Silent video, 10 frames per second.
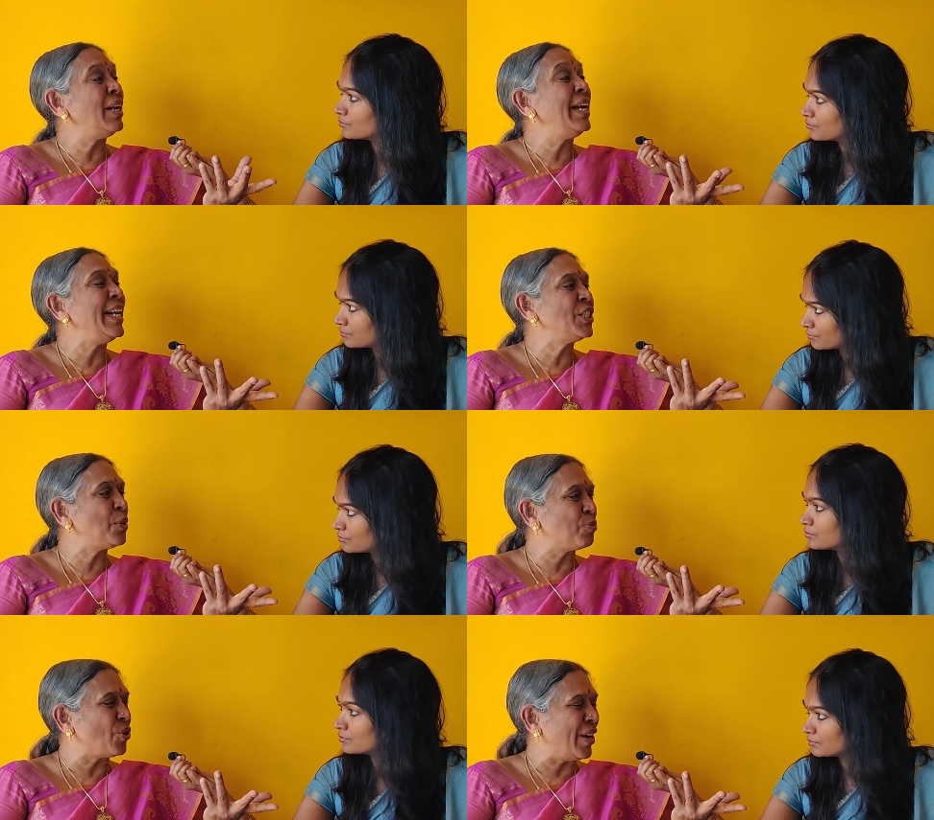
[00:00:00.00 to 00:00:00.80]
Speaker 1: your
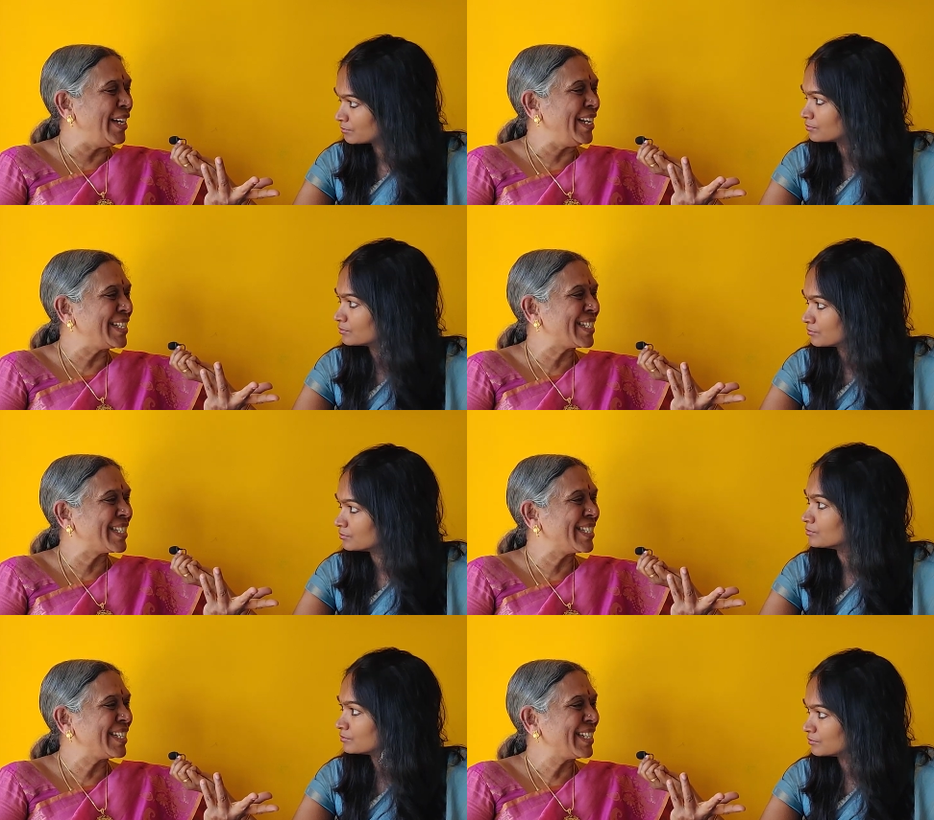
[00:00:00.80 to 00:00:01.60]
leadership
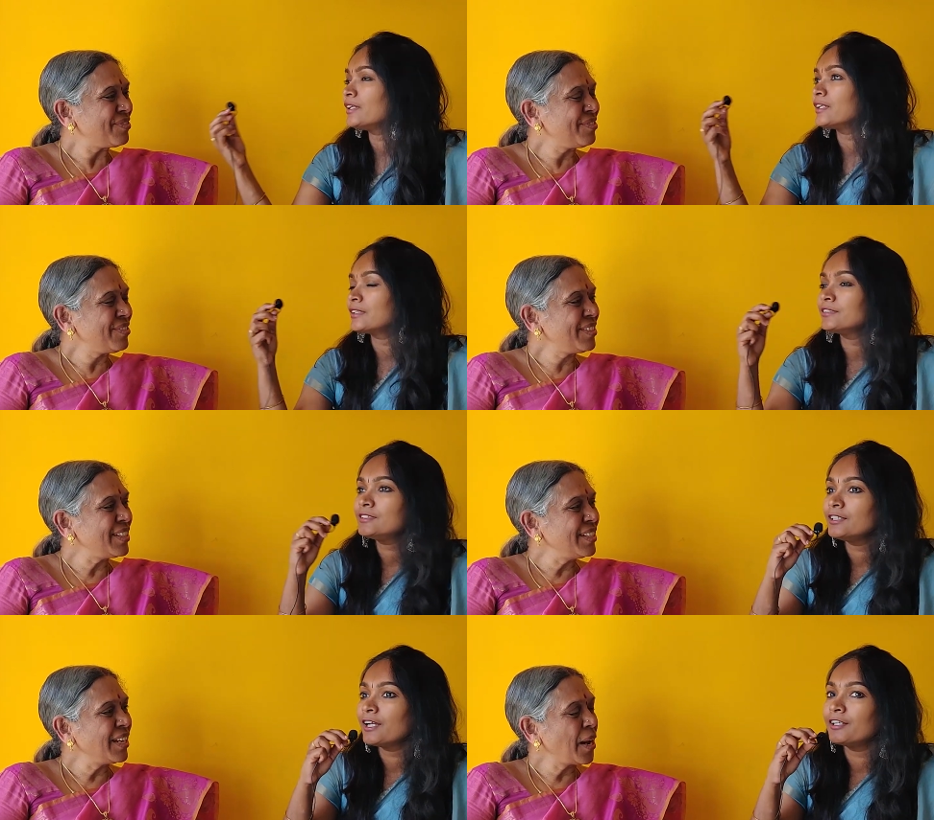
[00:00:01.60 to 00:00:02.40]
qualities.
Speaker 2: And
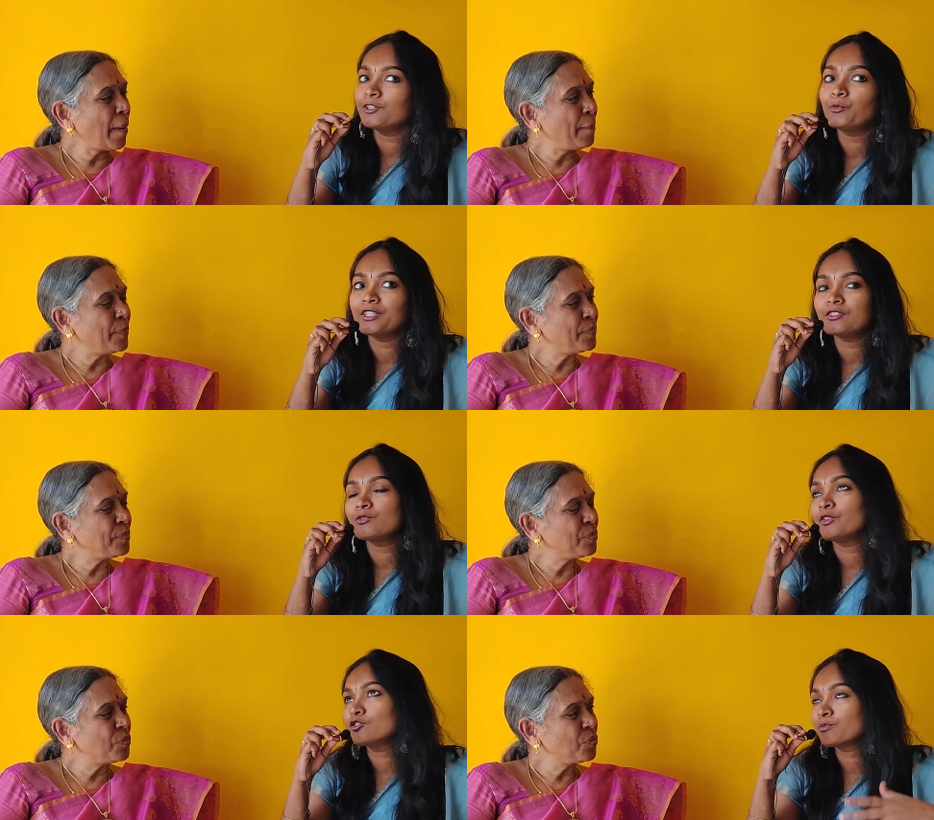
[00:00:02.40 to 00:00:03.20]
another thing, auntie,
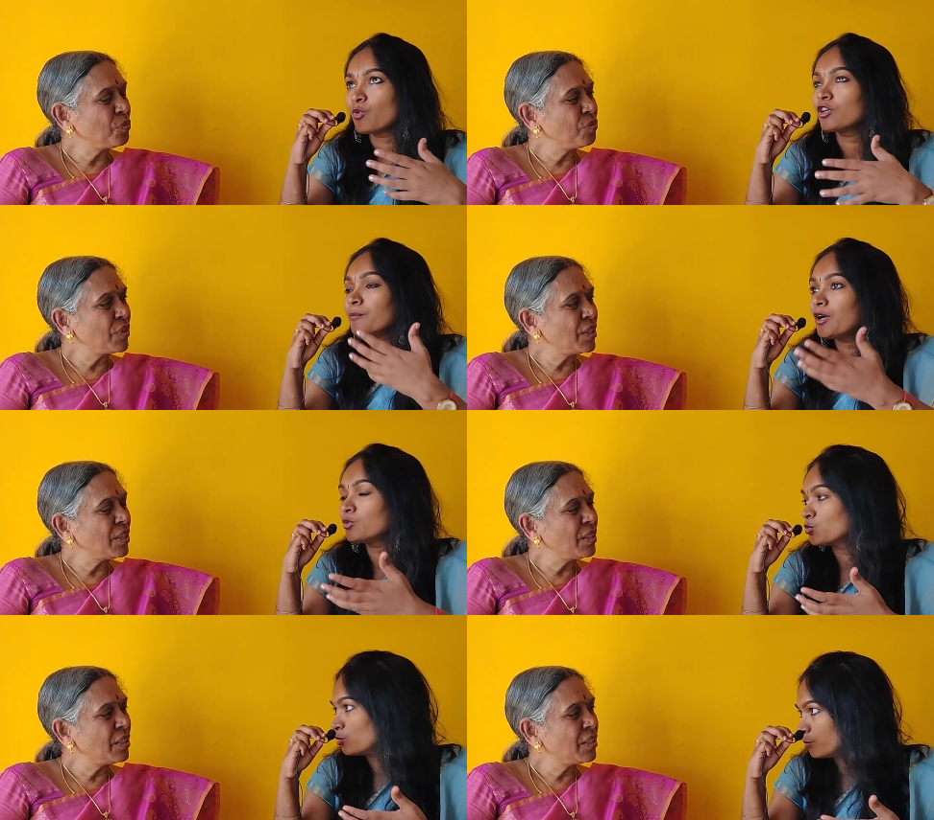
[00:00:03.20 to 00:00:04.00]
you spoke
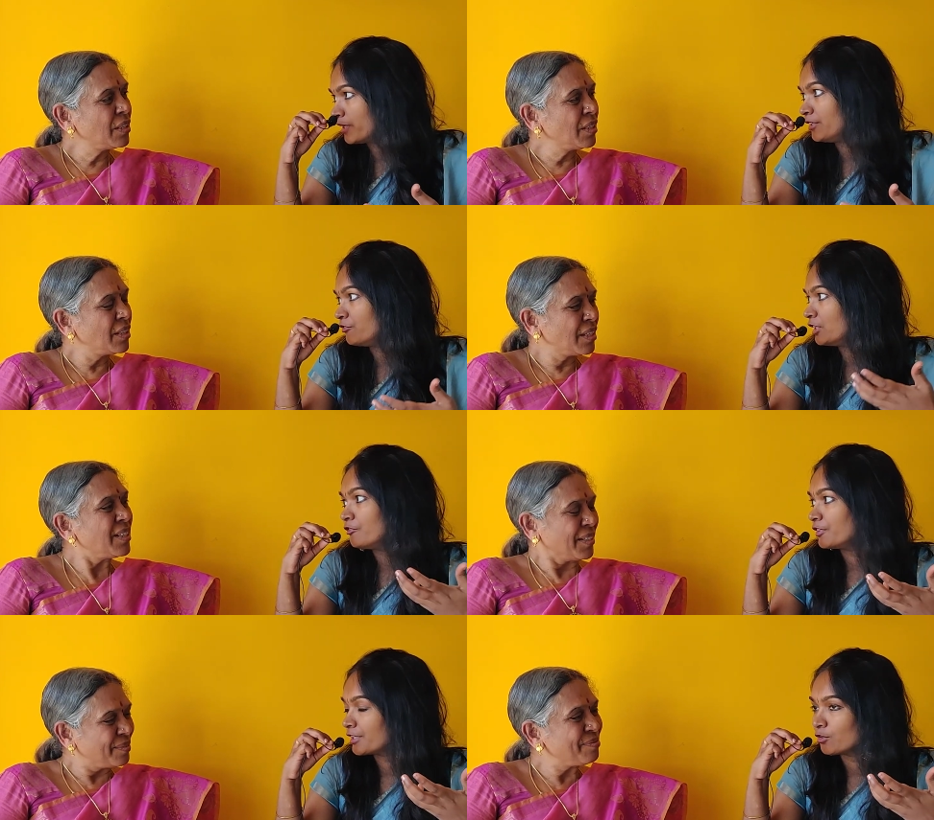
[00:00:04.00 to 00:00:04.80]
about women
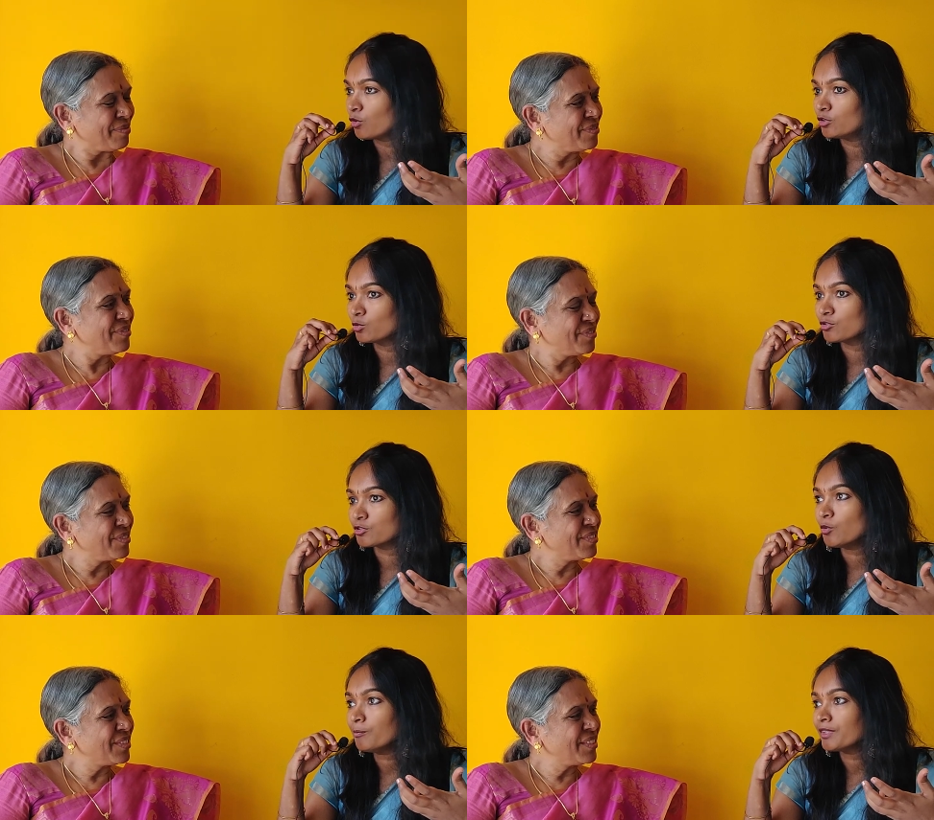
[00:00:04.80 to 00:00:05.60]
welfare and all
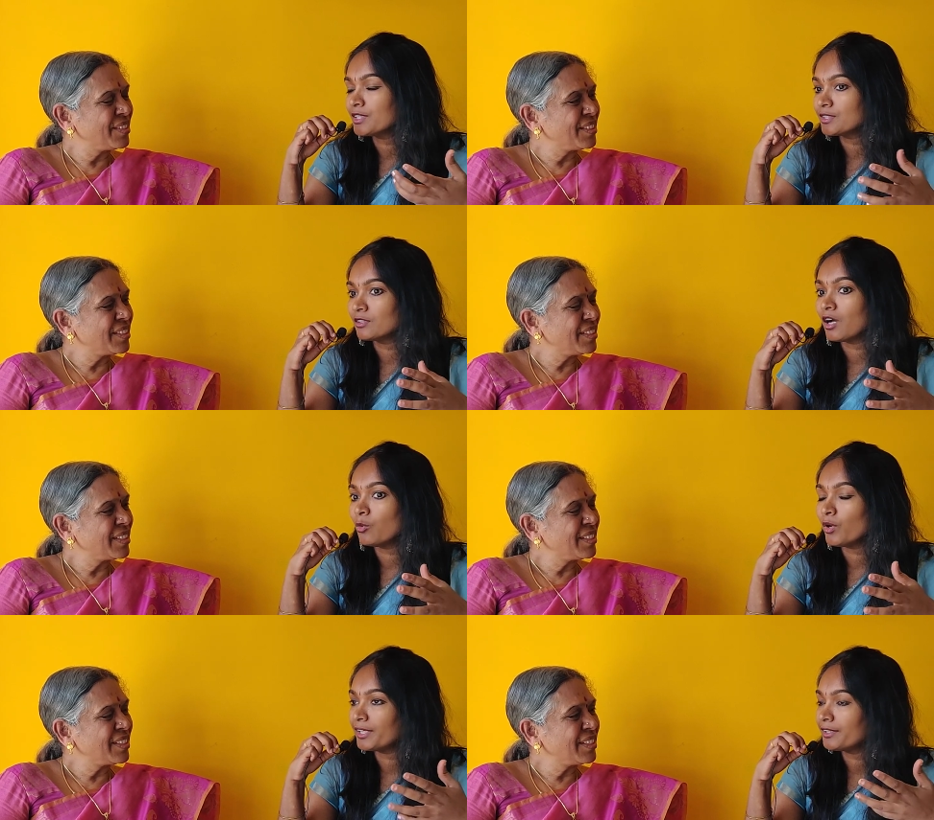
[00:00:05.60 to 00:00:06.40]
those, no, is
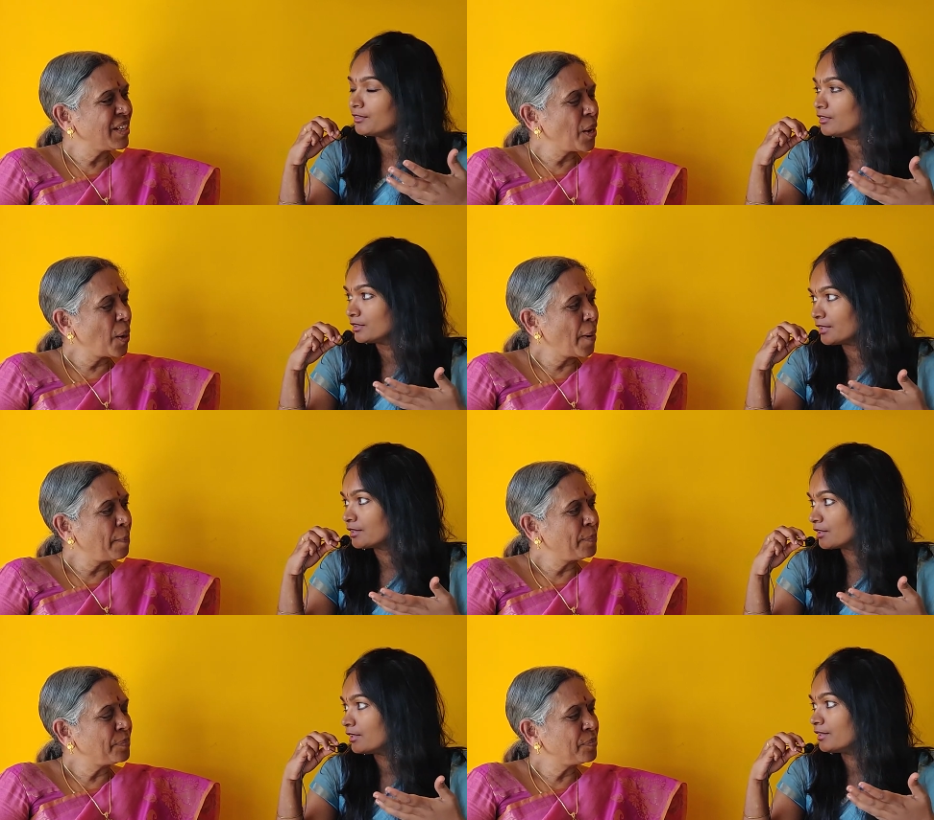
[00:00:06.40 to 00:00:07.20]
now I heard that there are